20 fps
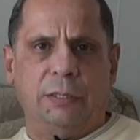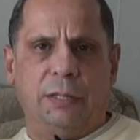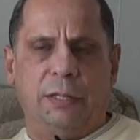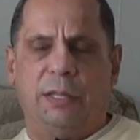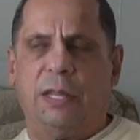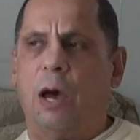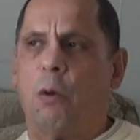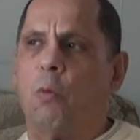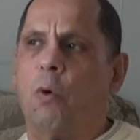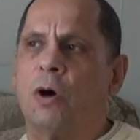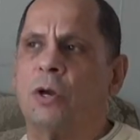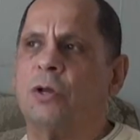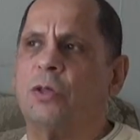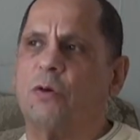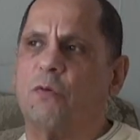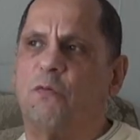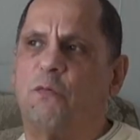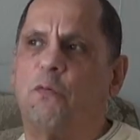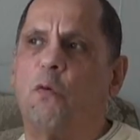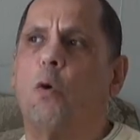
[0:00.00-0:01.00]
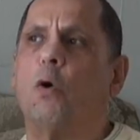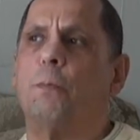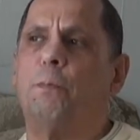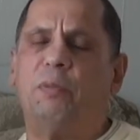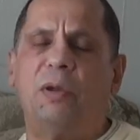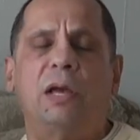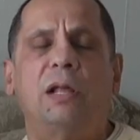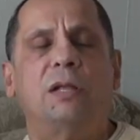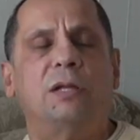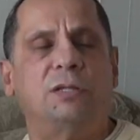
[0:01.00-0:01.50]
that one of the 4
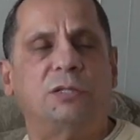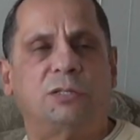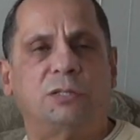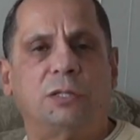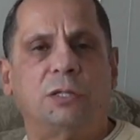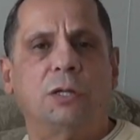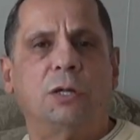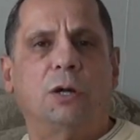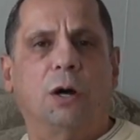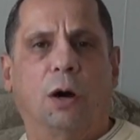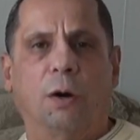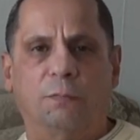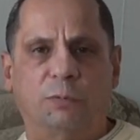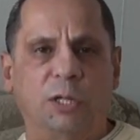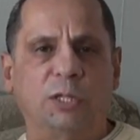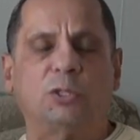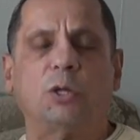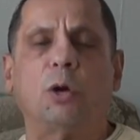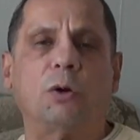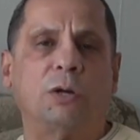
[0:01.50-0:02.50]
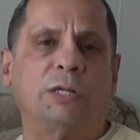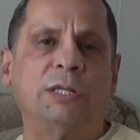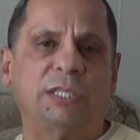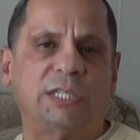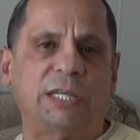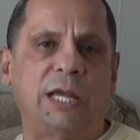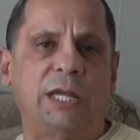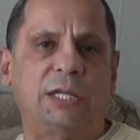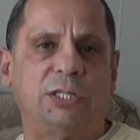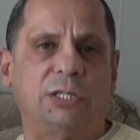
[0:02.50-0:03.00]
pillars of this
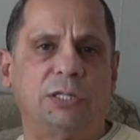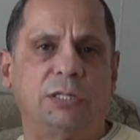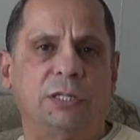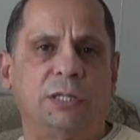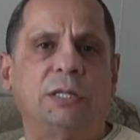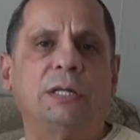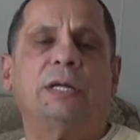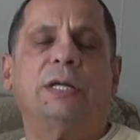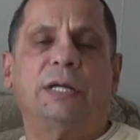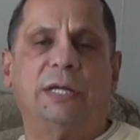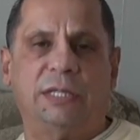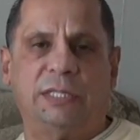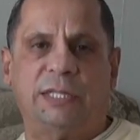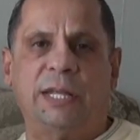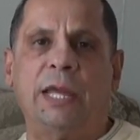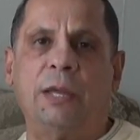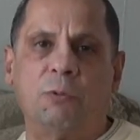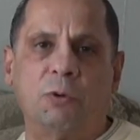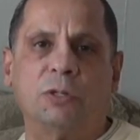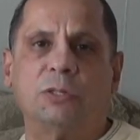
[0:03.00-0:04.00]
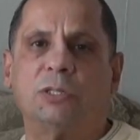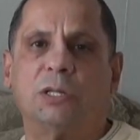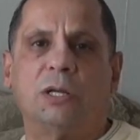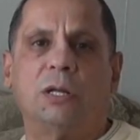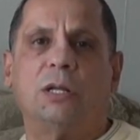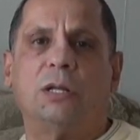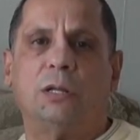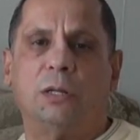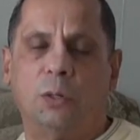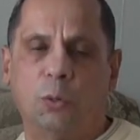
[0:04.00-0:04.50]
organization, his name was
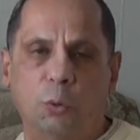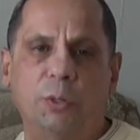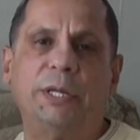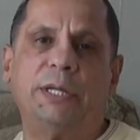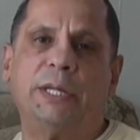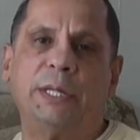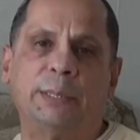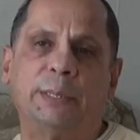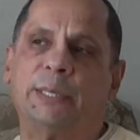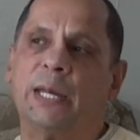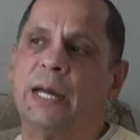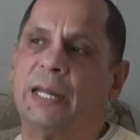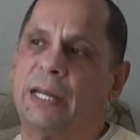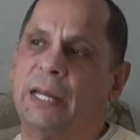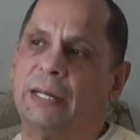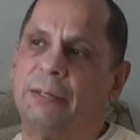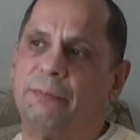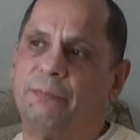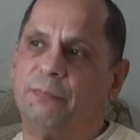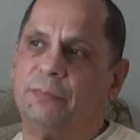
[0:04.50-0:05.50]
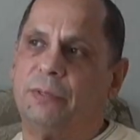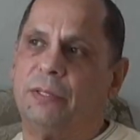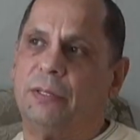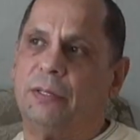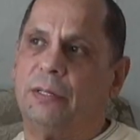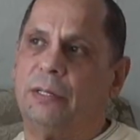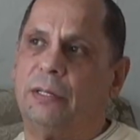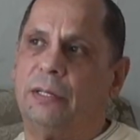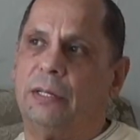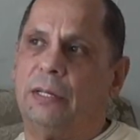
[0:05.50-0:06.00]
Luis Quintana.
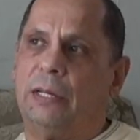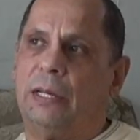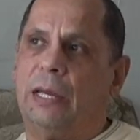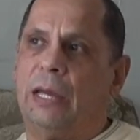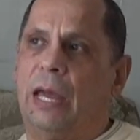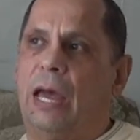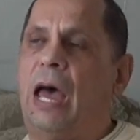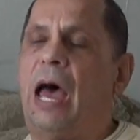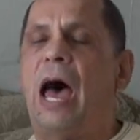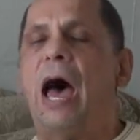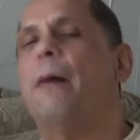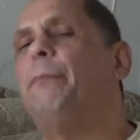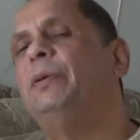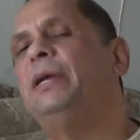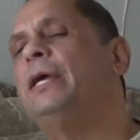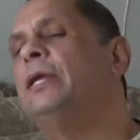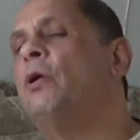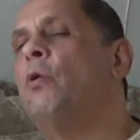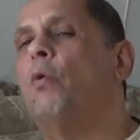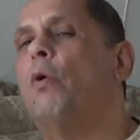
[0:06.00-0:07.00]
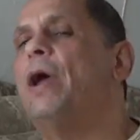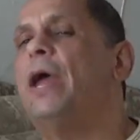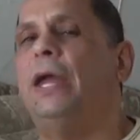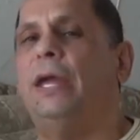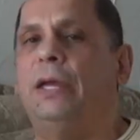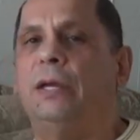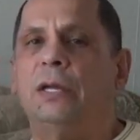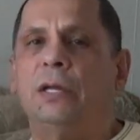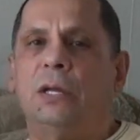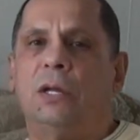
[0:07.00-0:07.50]
Happy in a
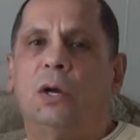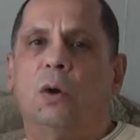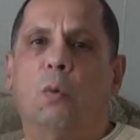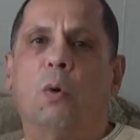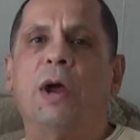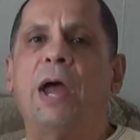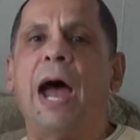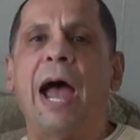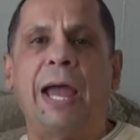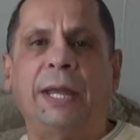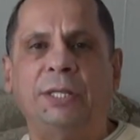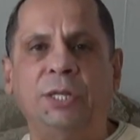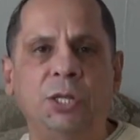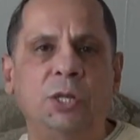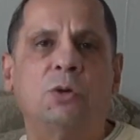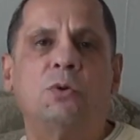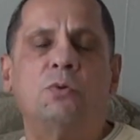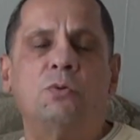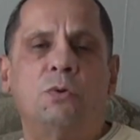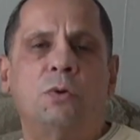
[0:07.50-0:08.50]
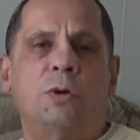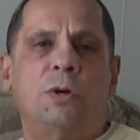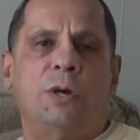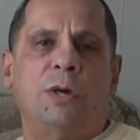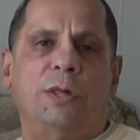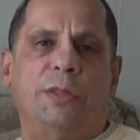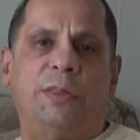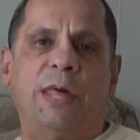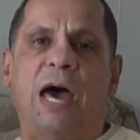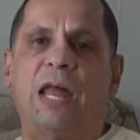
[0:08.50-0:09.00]
way where I knew
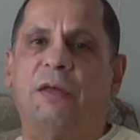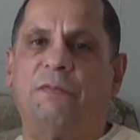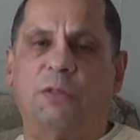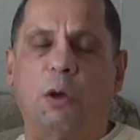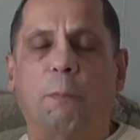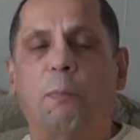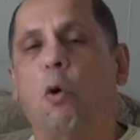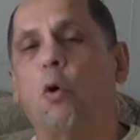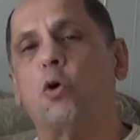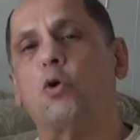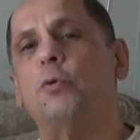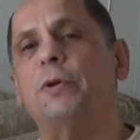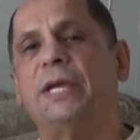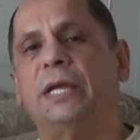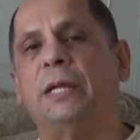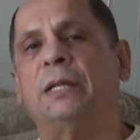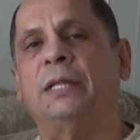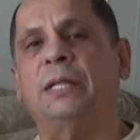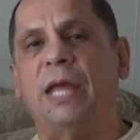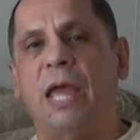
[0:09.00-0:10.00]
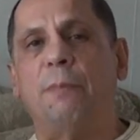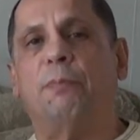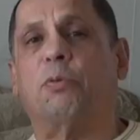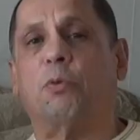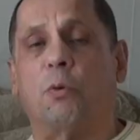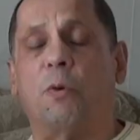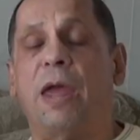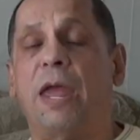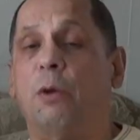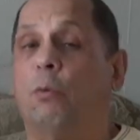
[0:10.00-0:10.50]
that if the Puerto Rican Day
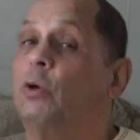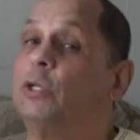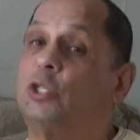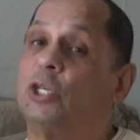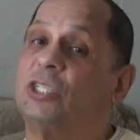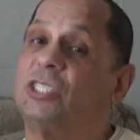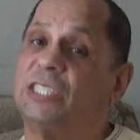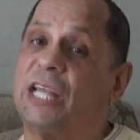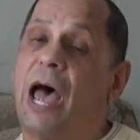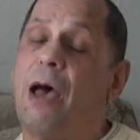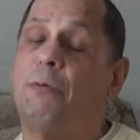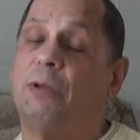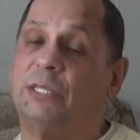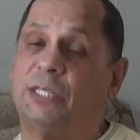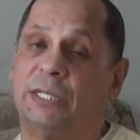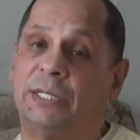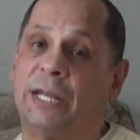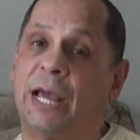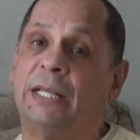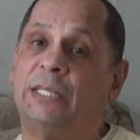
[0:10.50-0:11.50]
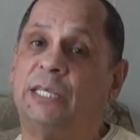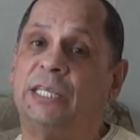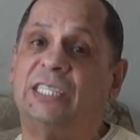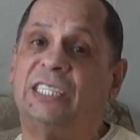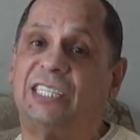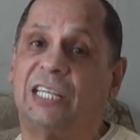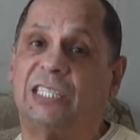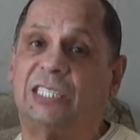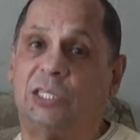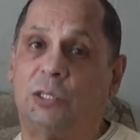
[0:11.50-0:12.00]
Parade, which established in
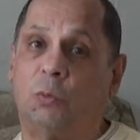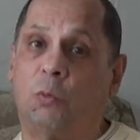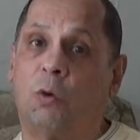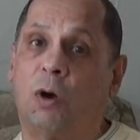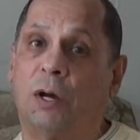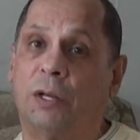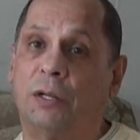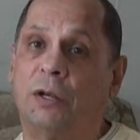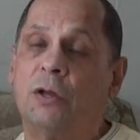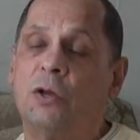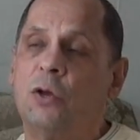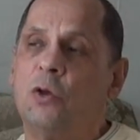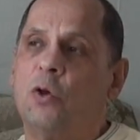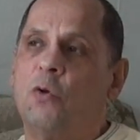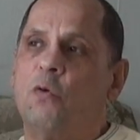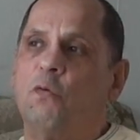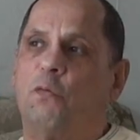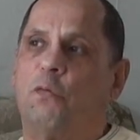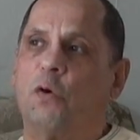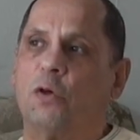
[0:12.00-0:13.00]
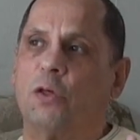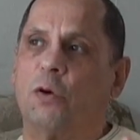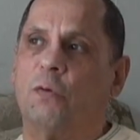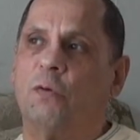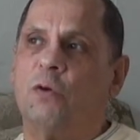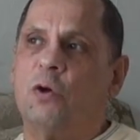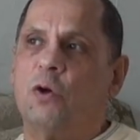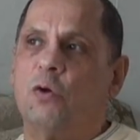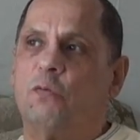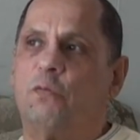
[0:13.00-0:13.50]
1961, for
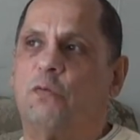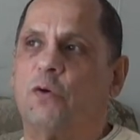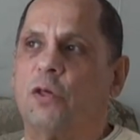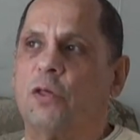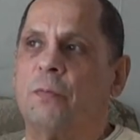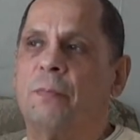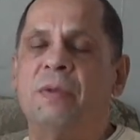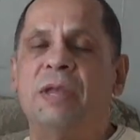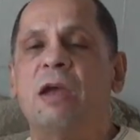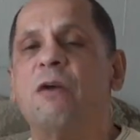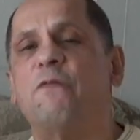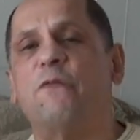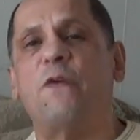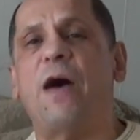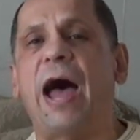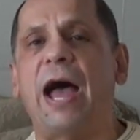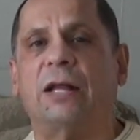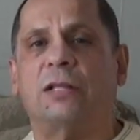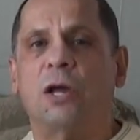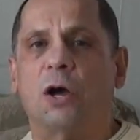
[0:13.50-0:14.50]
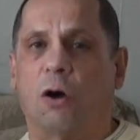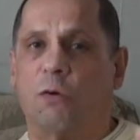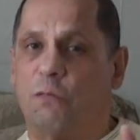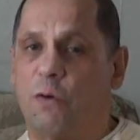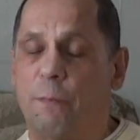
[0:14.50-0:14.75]
the mere fact of